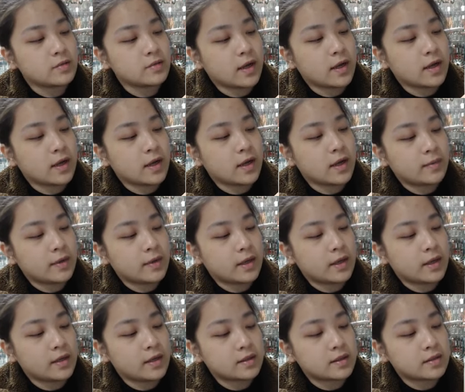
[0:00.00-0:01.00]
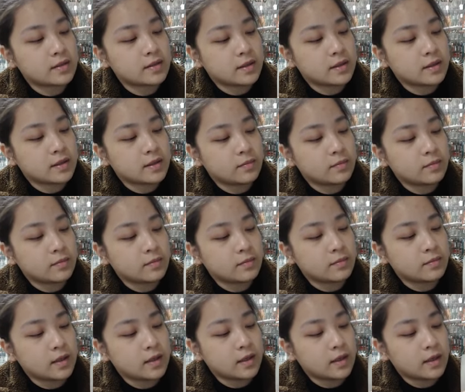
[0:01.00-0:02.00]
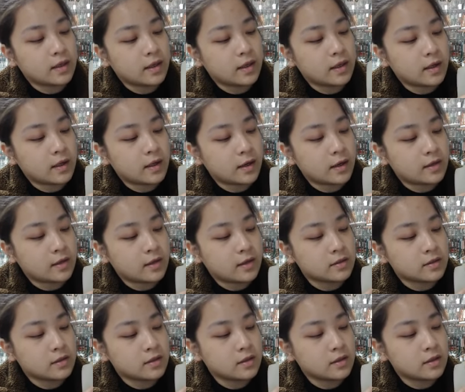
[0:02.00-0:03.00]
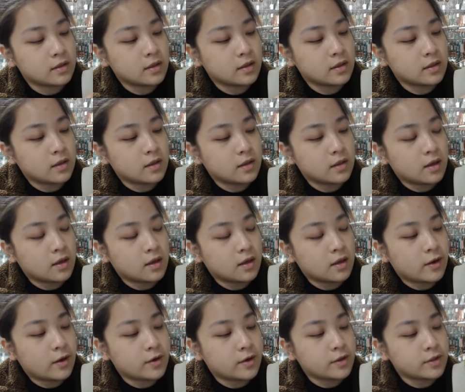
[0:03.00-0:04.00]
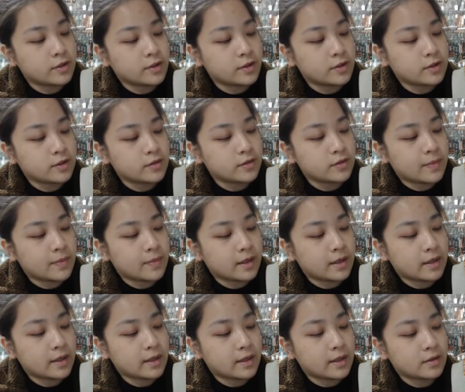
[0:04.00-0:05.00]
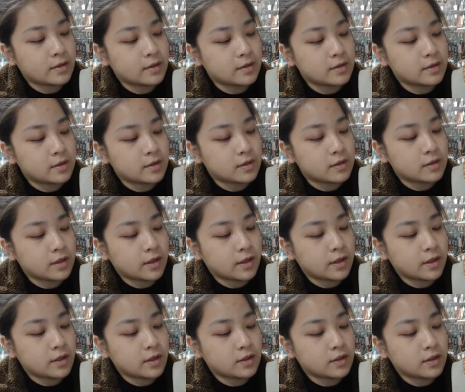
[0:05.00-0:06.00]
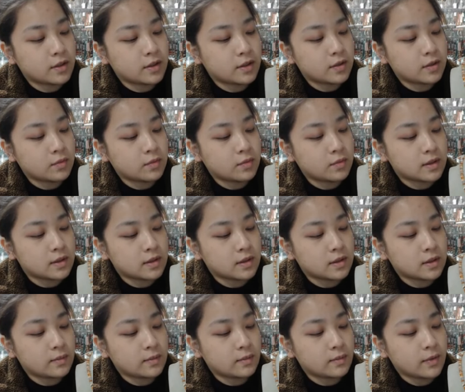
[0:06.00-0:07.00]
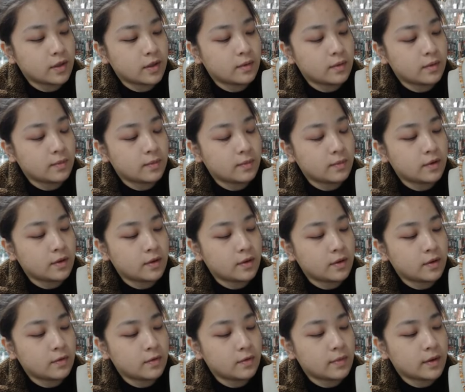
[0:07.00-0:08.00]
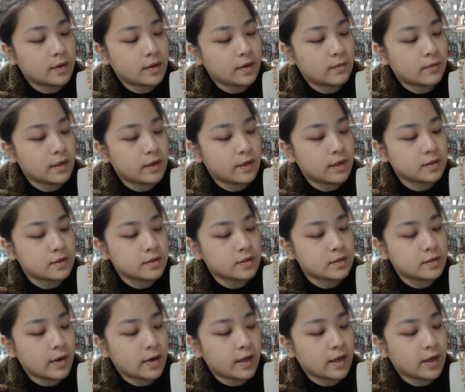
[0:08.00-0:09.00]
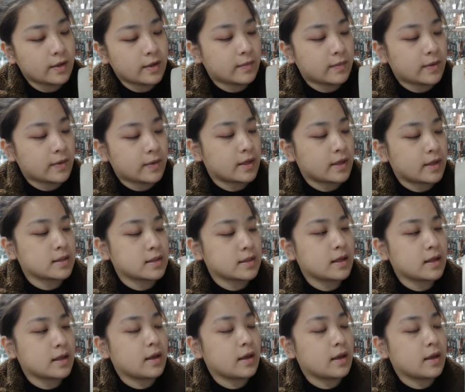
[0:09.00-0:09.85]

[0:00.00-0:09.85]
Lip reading: round beads, and here are the orange spiny oyster hishi with the Mickey Blue aquamarine round beads